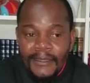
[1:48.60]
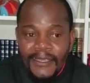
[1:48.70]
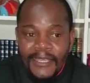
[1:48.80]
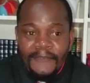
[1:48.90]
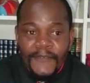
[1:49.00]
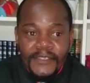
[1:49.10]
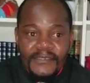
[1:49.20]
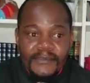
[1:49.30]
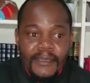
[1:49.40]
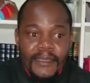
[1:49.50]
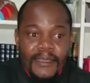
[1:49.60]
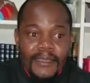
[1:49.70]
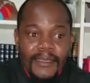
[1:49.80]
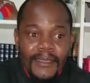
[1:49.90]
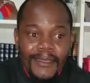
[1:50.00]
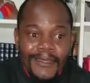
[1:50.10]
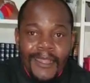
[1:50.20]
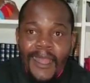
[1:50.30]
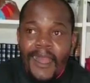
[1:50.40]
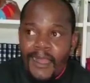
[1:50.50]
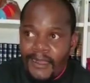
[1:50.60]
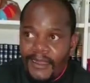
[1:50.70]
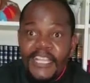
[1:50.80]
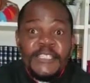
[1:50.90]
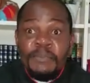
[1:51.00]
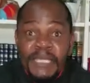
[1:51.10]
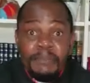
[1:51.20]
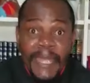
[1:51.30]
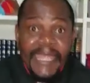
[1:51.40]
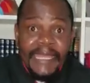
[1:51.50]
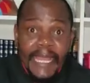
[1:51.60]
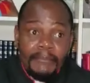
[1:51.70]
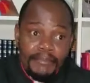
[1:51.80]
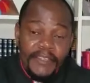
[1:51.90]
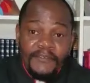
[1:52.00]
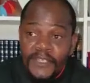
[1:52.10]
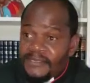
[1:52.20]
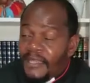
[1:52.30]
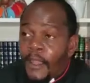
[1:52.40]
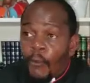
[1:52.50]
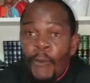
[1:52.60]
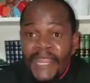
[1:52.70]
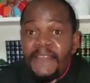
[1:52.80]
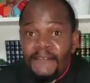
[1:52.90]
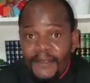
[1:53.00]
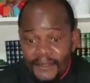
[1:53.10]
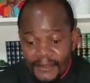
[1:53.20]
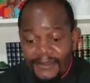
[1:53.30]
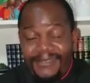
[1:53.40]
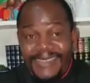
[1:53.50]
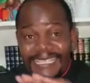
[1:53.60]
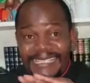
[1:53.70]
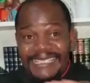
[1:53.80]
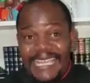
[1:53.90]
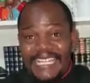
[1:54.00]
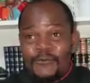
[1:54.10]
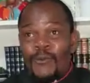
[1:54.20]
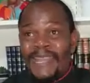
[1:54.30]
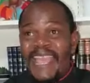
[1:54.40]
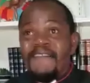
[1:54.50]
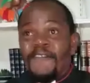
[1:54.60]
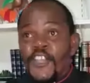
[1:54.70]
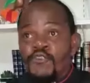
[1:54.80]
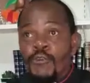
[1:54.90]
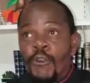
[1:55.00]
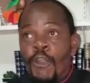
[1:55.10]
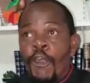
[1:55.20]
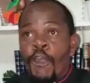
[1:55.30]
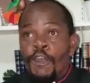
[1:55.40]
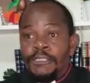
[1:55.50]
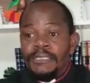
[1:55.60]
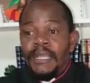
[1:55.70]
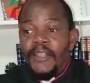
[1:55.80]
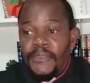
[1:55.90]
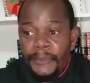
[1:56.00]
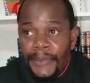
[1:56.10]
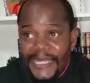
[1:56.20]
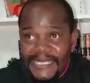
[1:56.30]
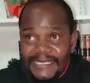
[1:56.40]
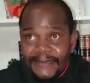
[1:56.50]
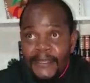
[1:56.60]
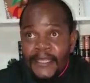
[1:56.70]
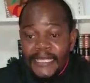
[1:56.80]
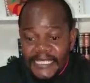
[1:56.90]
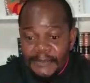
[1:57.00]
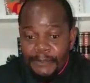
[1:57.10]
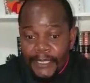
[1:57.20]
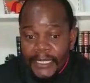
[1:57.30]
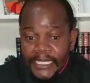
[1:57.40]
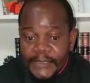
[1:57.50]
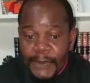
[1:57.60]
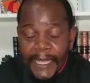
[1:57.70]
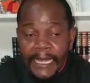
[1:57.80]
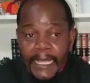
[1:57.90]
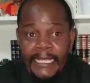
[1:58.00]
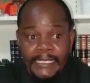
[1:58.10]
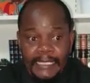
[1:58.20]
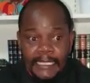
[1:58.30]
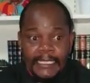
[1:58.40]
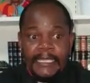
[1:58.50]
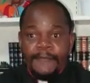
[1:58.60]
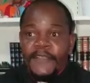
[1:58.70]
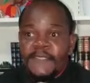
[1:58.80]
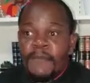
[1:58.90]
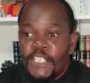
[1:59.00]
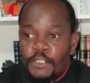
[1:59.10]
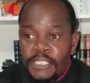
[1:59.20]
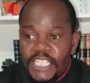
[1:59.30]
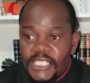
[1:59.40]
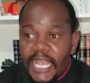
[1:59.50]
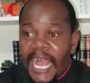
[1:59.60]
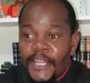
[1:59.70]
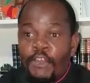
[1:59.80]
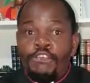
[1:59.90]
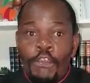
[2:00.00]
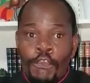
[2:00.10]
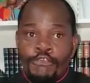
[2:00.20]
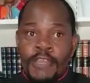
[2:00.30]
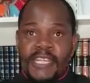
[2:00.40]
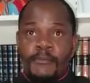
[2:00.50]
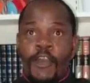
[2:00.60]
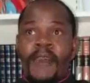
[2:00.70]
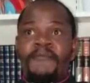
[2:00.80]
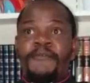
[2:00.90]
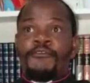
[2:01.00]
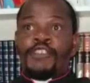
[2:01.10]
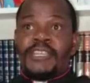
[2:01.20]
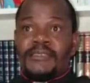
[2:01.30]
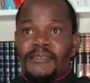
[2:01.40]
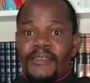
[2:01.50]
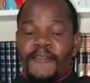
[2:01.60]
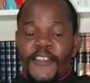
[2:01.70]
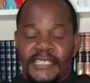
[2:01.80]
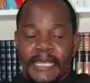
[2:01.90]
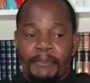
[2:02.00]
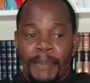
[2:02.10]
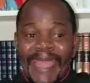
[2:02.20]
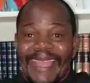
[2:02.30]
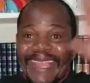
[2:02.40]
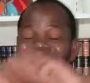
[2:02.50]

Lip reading: If it's a car, it's been paid up. If it's whatever, the debt, whatever you owed the person is paid. If it's Mashonisa, I don't owe you anymore, I'm free. If it's the bank,